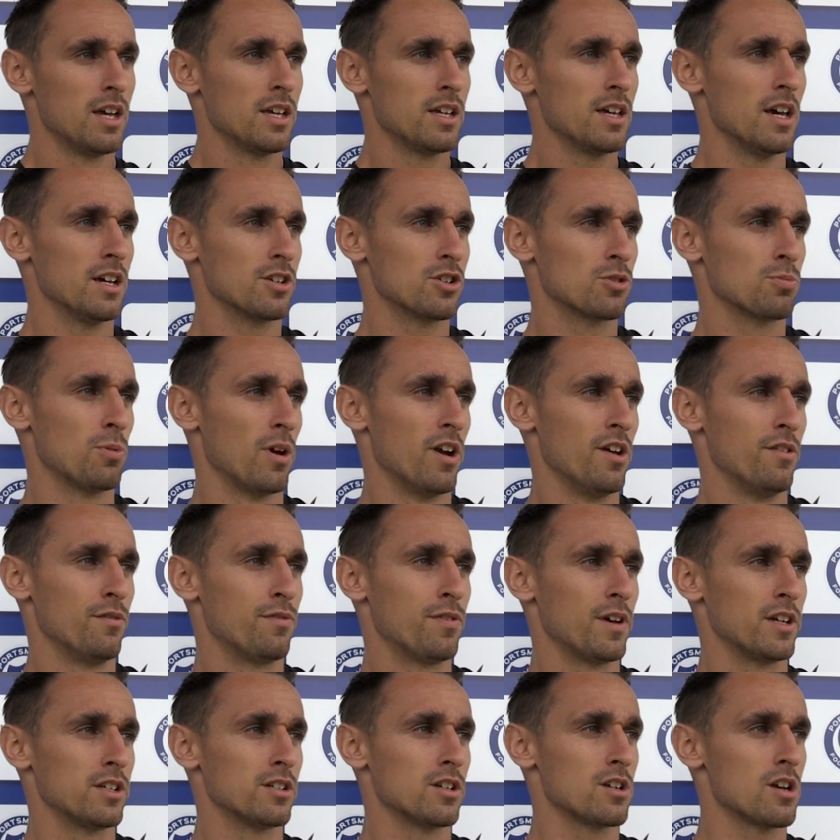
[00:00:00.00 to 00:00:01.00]
Yeah, it's just one of the
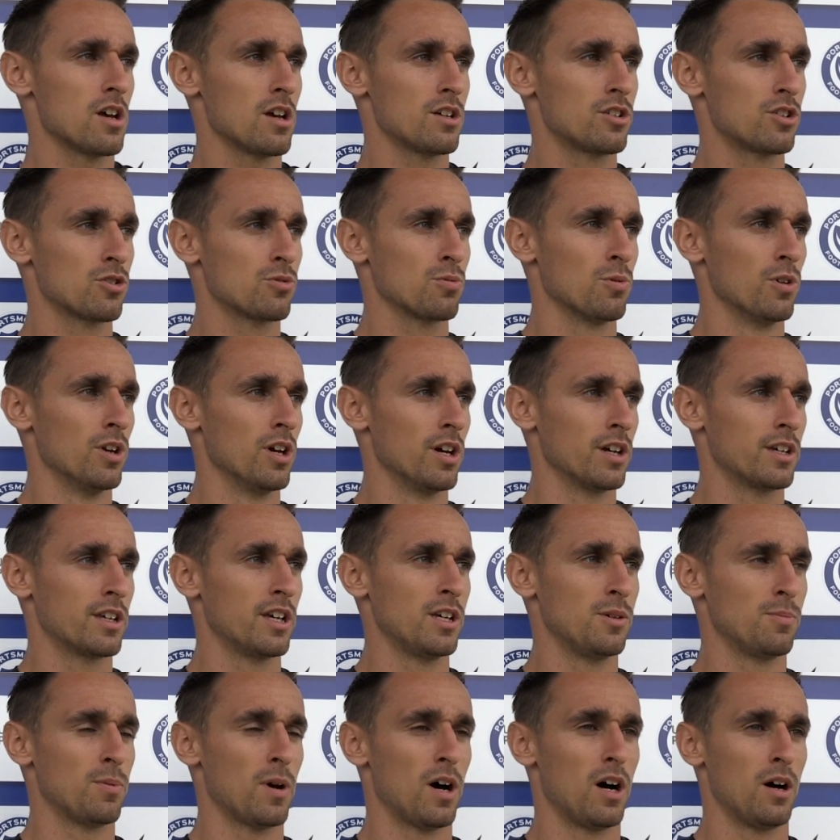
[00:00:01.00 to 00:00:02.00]
things. I just want to
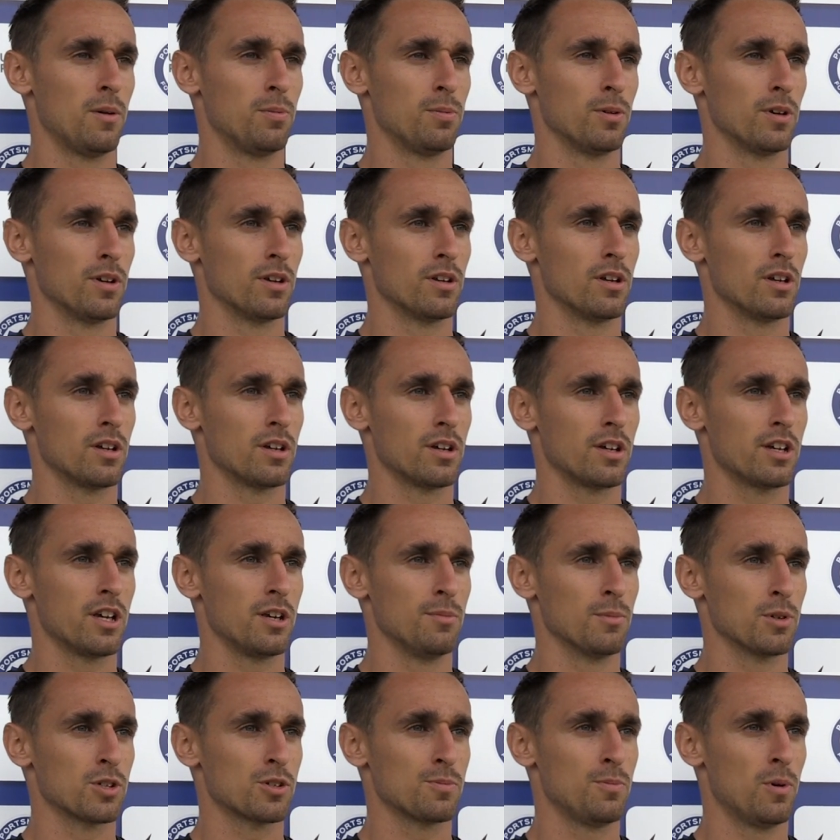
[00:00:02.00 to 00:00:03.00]
keep it up and
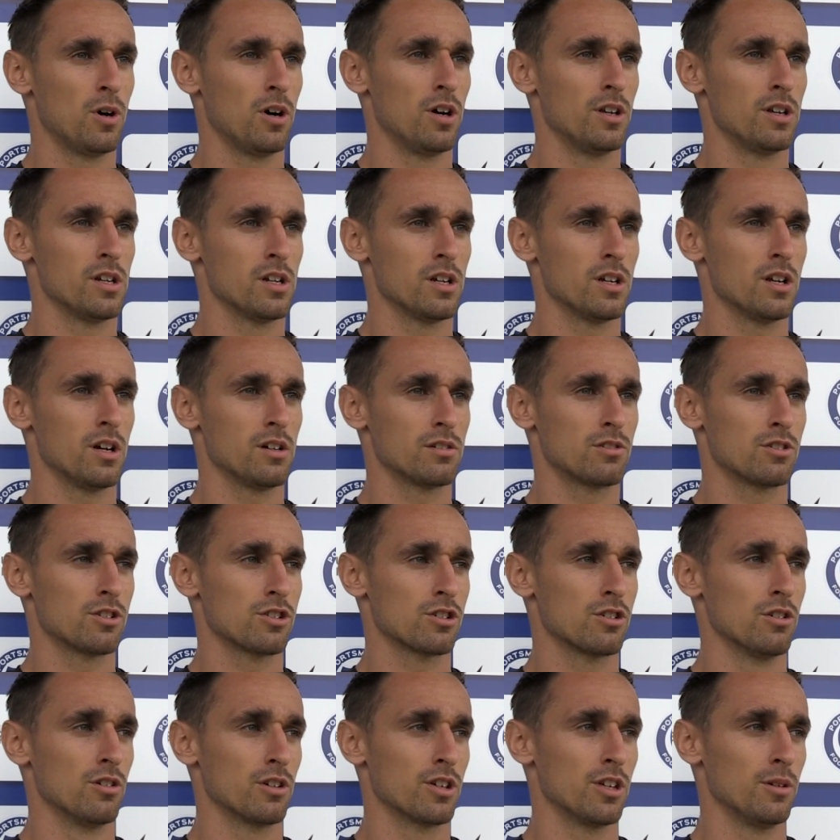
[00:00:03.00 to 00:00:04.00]
keep my spot, and I
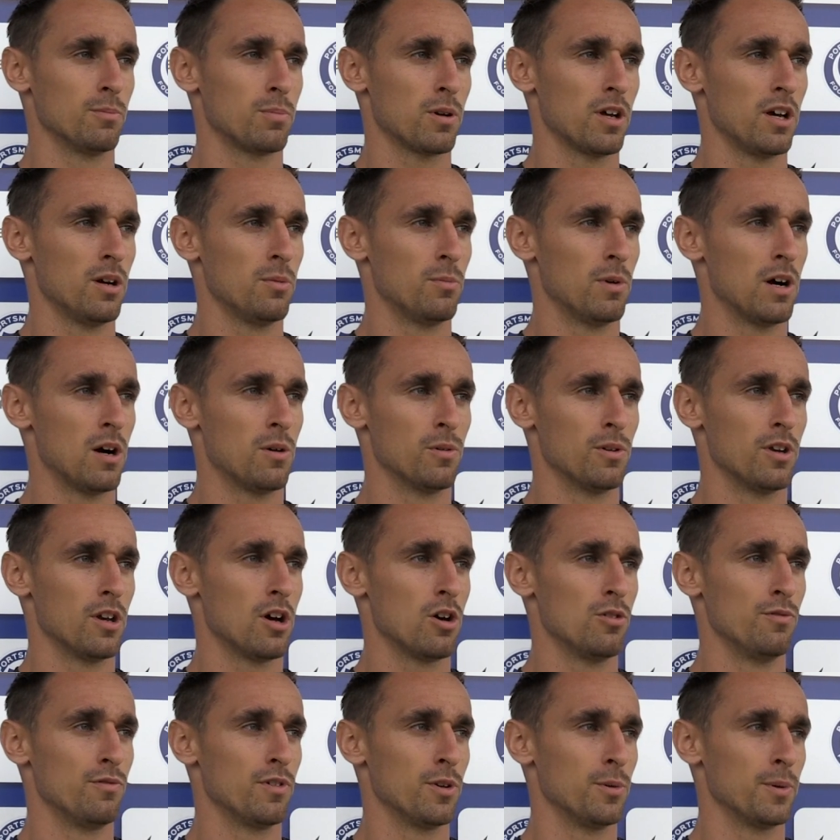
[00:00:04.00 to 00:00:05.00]
just got to keep playing well, and
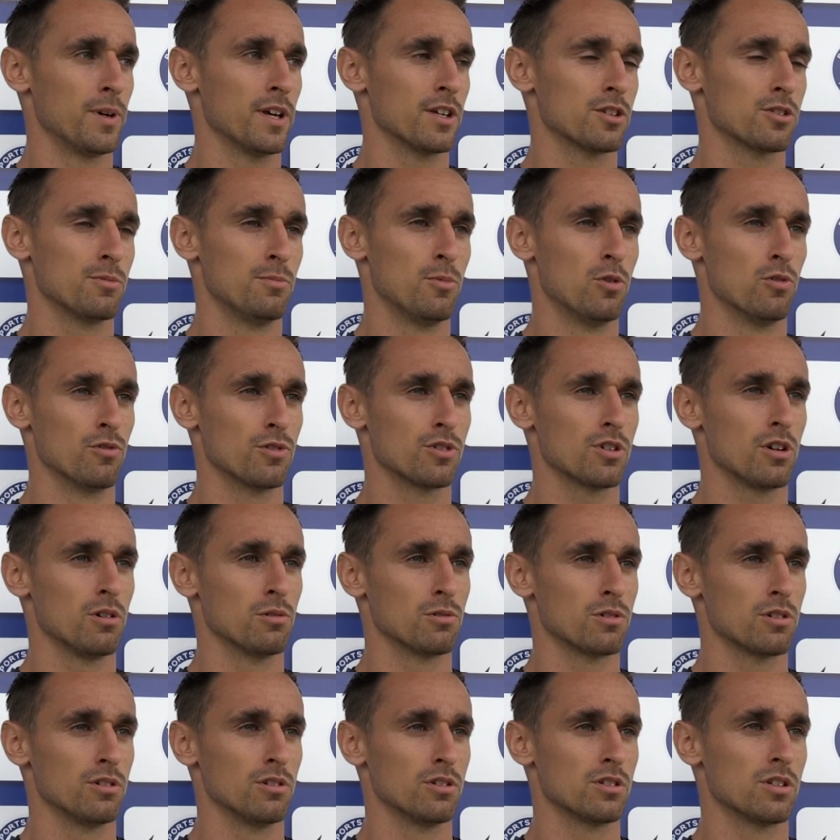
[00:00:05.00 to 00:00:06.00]
hopefully we get some more
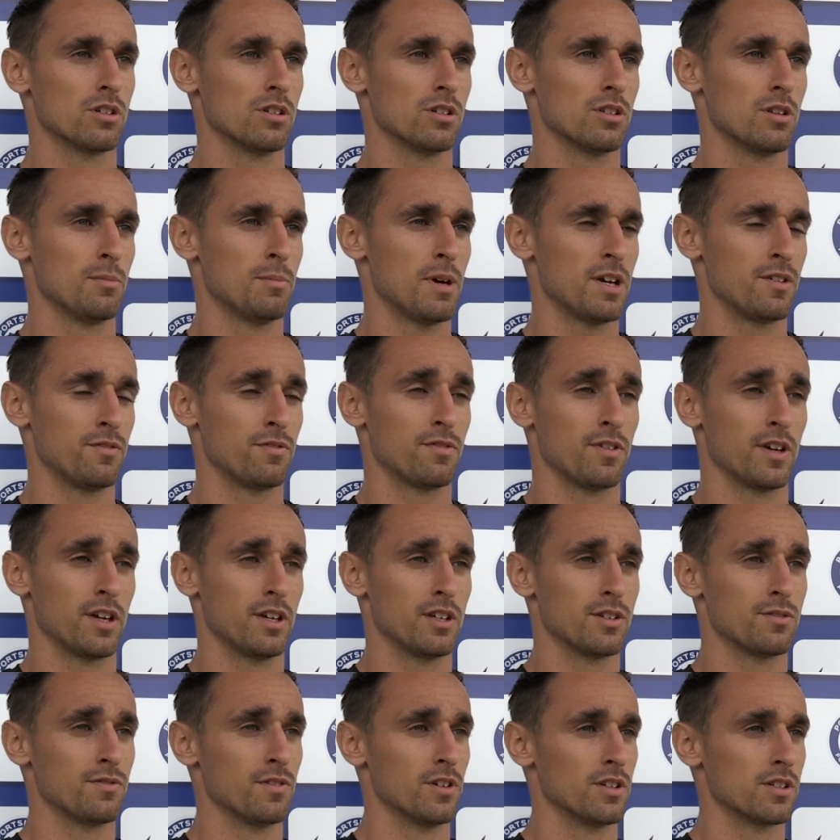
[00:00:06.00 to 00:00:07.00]
results, because the main thing
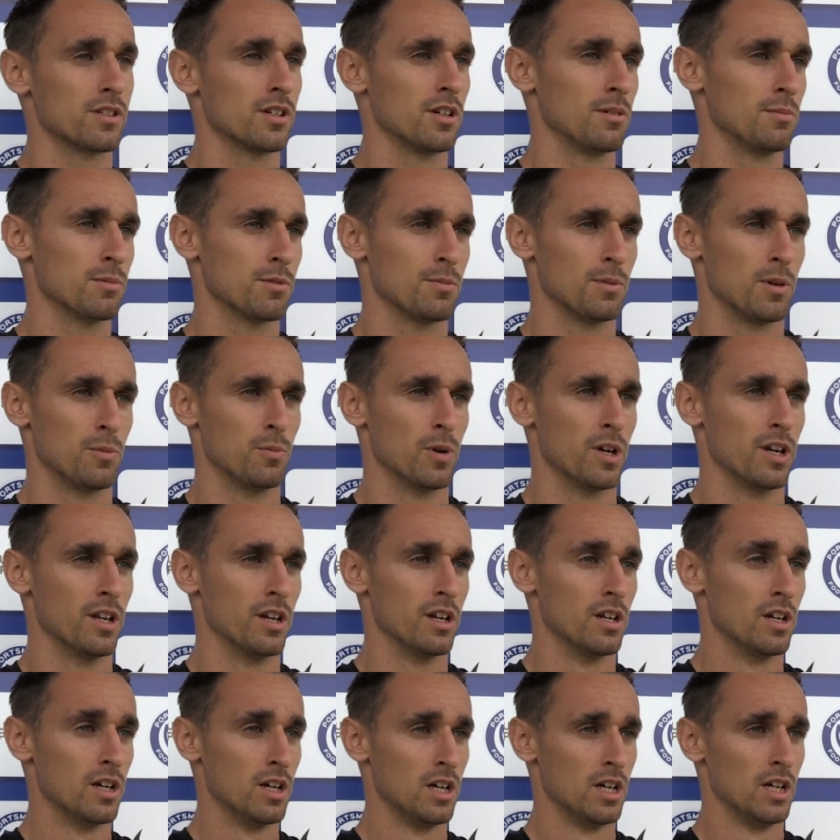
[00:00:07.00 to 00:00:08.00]
is for the team to be
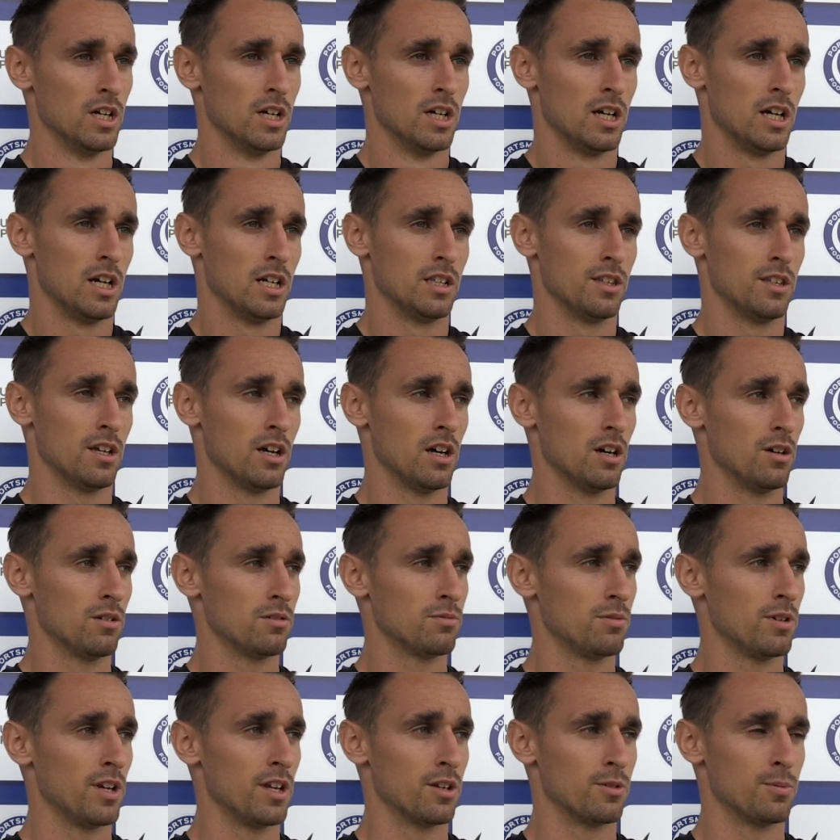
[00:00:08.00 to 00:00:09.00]
winning,
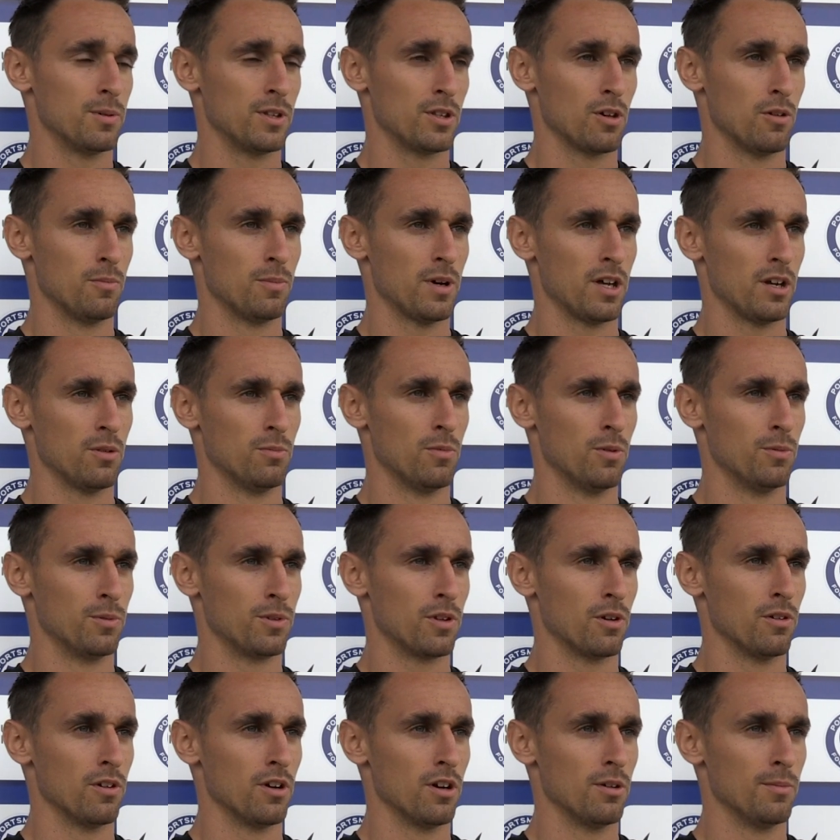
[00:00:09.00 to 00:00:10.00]
and we need to be doing better than what
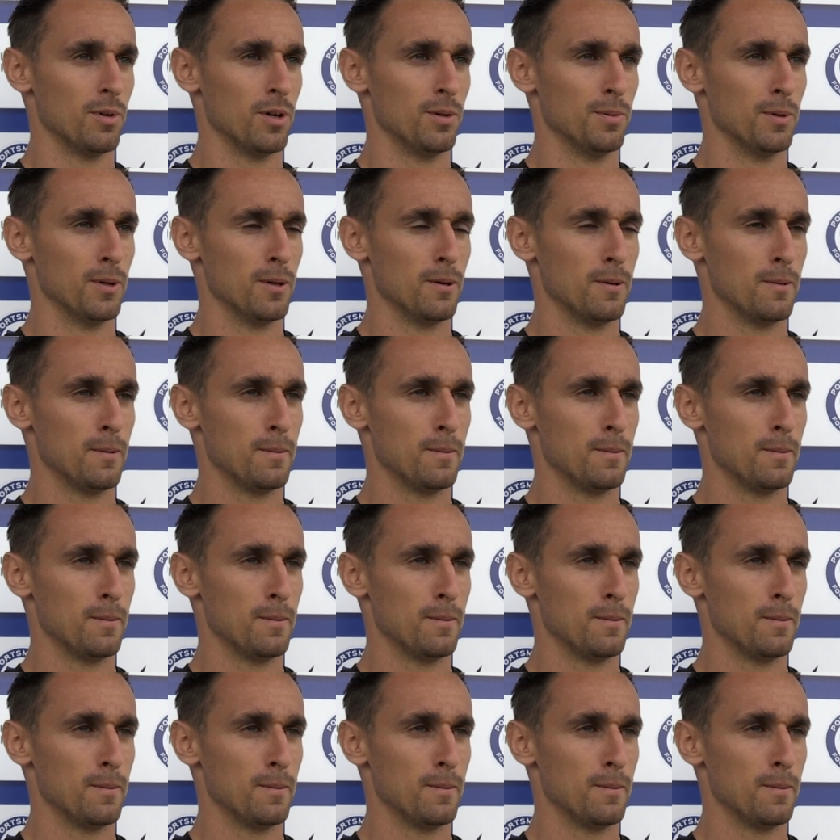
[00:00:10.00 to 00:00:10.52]
we're doing at the moment.